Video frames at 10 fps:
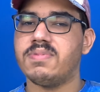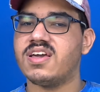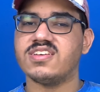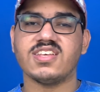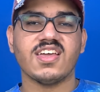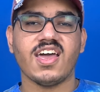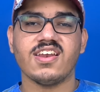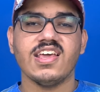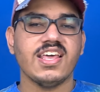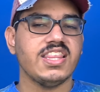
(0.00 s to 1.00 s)
because again,
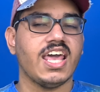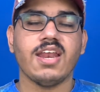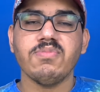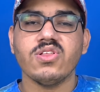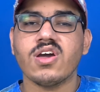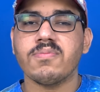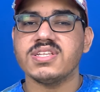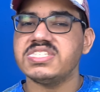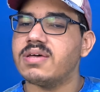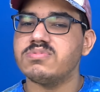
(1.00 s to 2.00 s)
the enemy will come
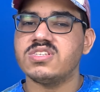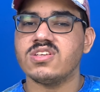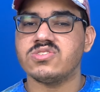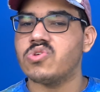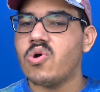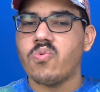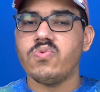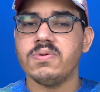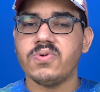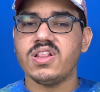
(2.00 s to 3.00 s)
and tempt us.
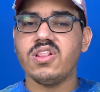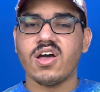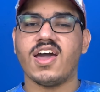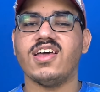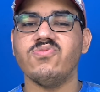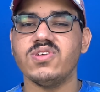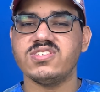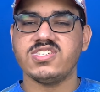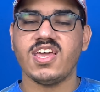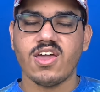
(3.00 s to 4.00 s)
We will look and we'll
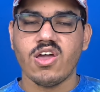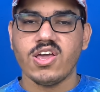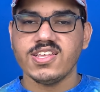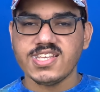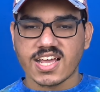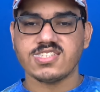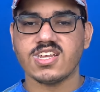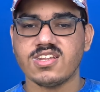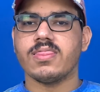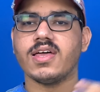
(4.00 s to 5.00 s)
say, yes,
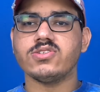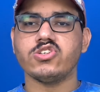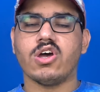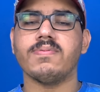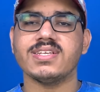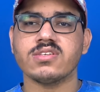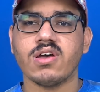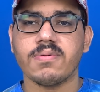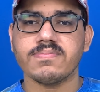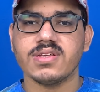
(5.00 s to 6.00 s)
that job has
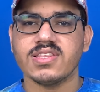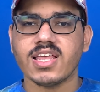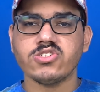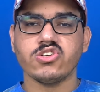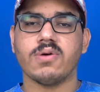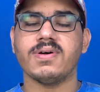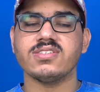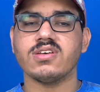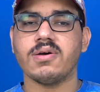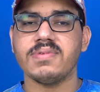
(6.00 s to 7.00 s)
come. That job
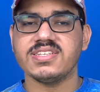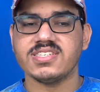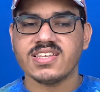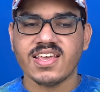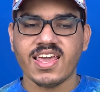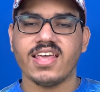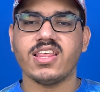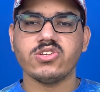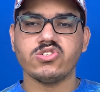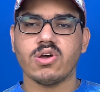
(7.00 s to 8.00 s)
has come. It's here.
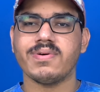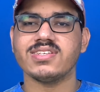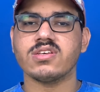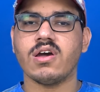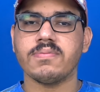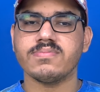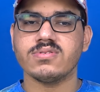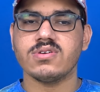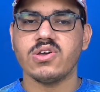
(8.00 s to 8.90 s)
That job has come.